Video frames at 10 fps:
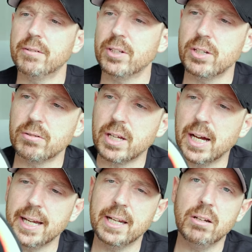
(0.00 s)
here in the UK.
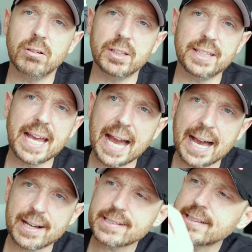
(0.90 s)
And look at the
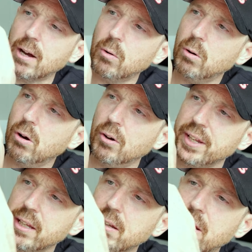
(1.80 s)
outsole on
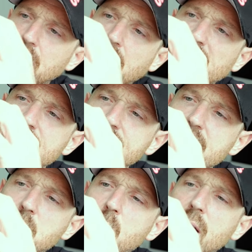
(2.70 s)
it. I can
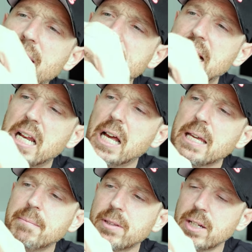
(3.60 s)
see why they
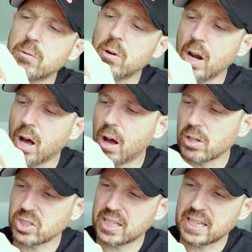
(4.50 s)
claim that it will
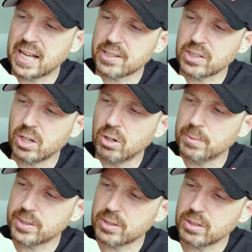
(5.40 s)
last 1,000
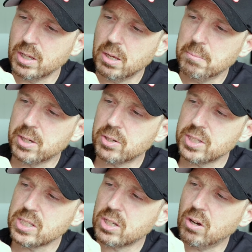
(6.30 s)
kilometers,
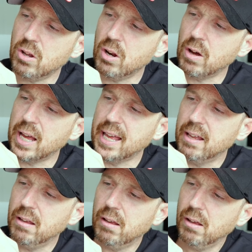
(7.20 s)
because it's got like
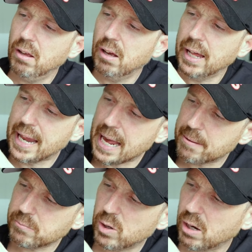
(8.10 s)
an,
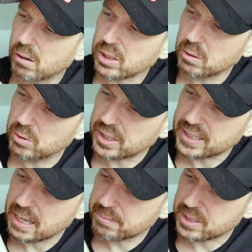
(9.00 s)
well, I don't know what the
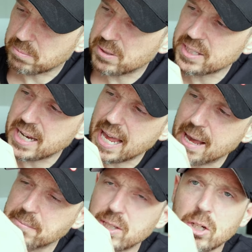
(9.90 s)
depth is, but it's an
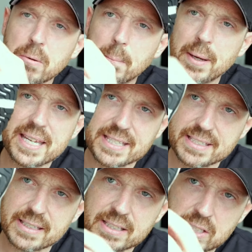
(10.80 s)
absolute
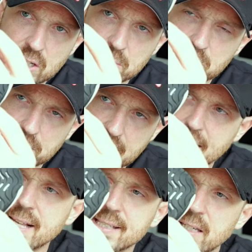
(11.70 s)
beast in terms of the
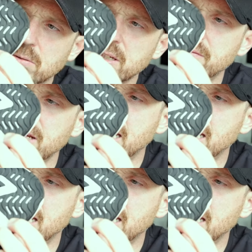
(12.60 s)
outsole. It